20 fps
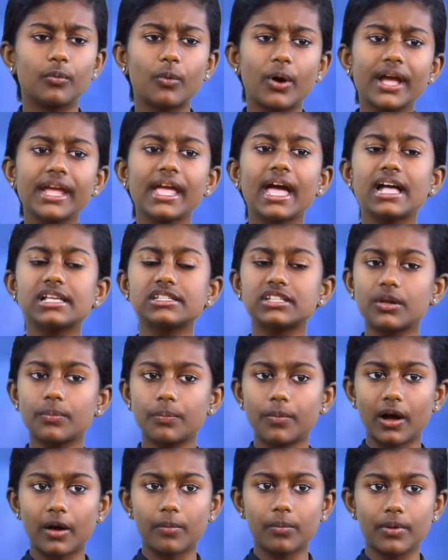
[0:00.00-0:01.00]
why has our
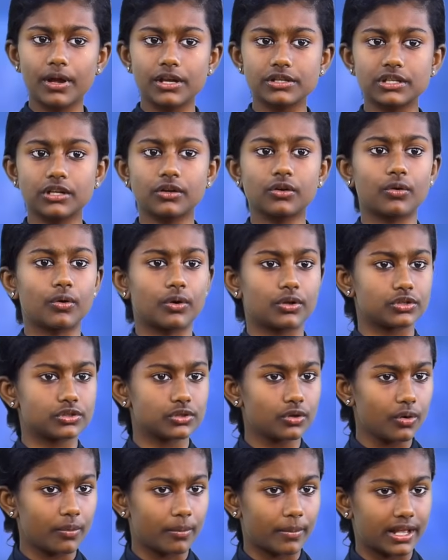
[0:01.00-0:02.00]
population grown
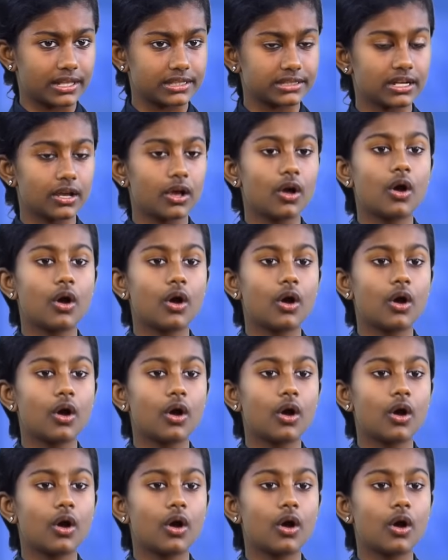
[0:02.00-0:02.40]
so much?